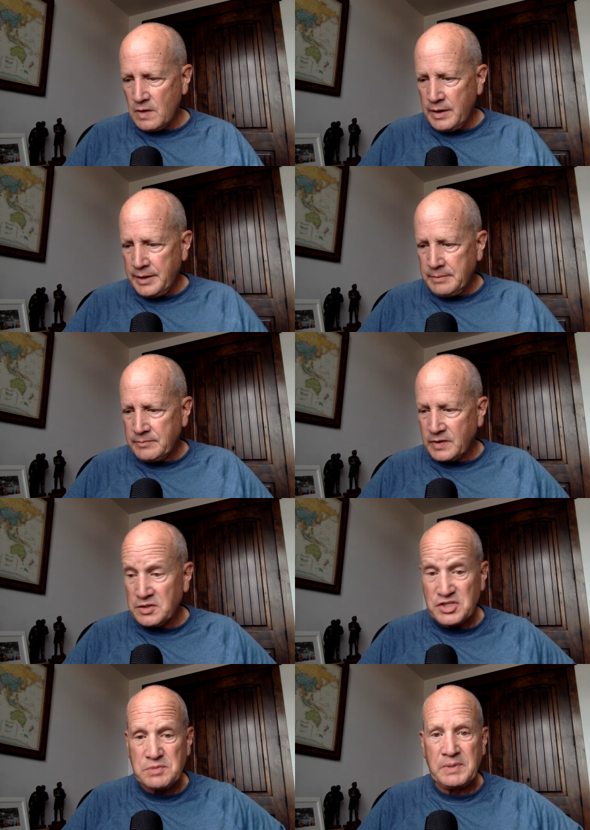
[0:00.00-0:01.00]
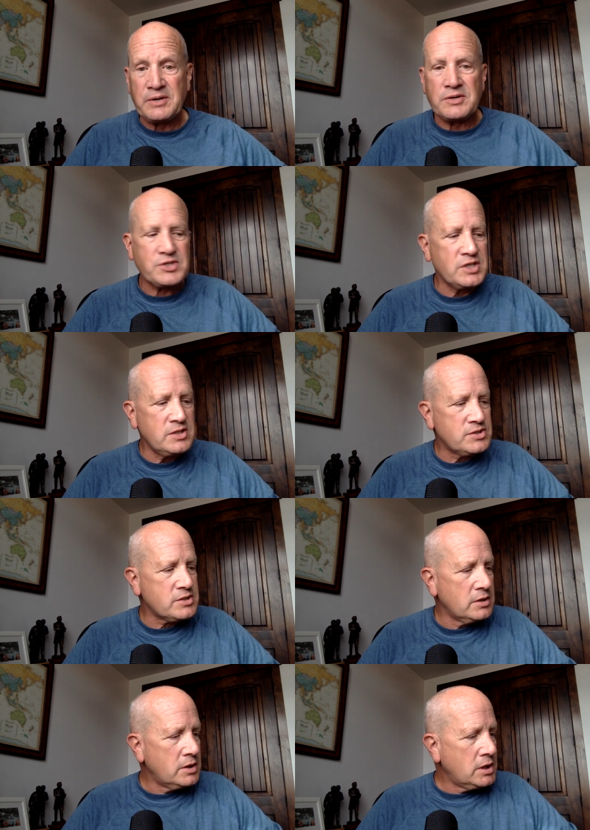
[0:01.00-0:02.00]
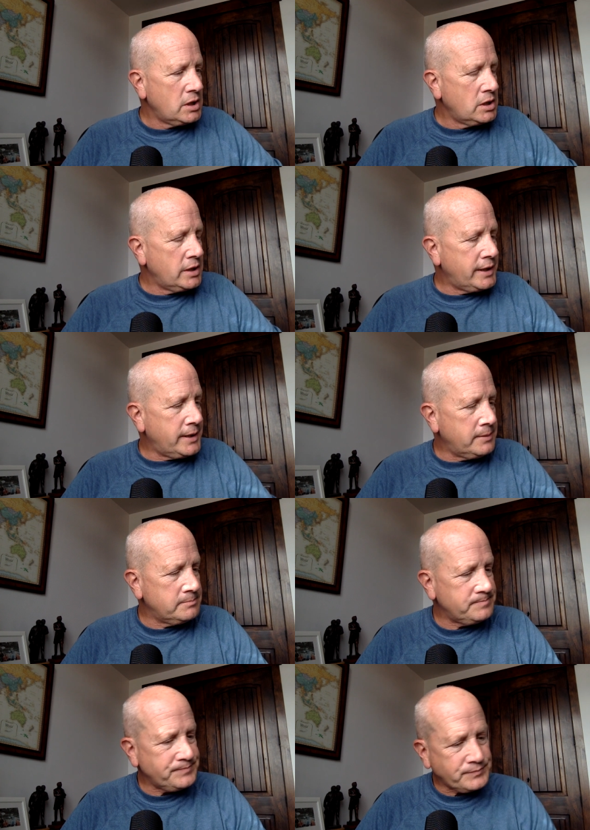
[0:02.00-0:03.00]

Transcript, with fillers: um, conspiracies um,